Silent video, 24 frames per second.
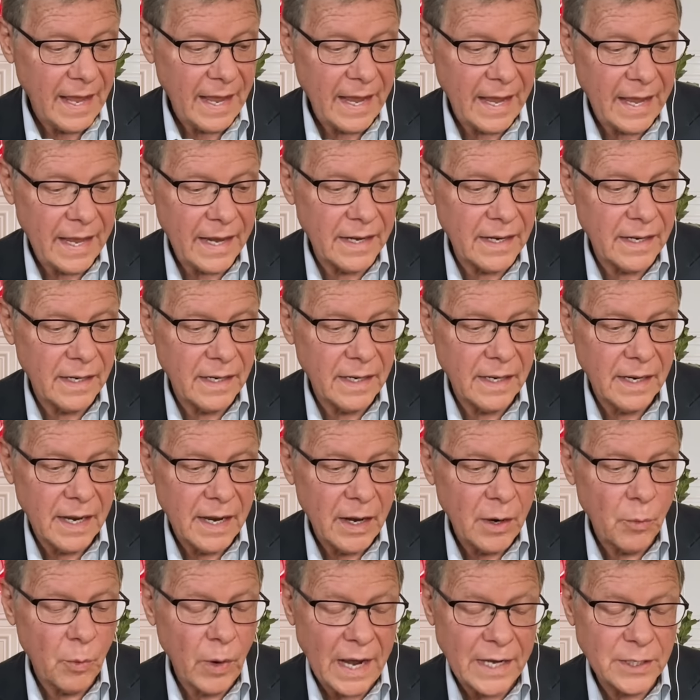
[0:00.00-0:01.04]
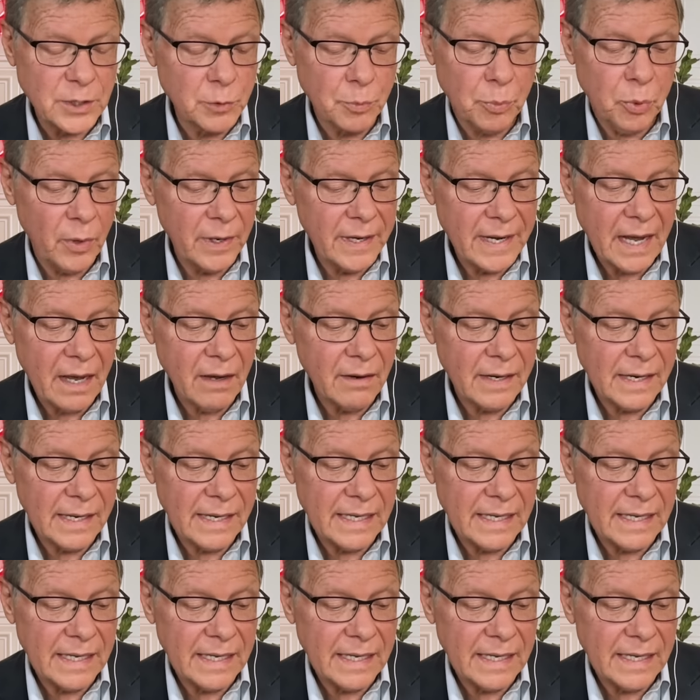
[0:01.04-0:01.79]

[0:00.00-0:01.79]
And as you point out,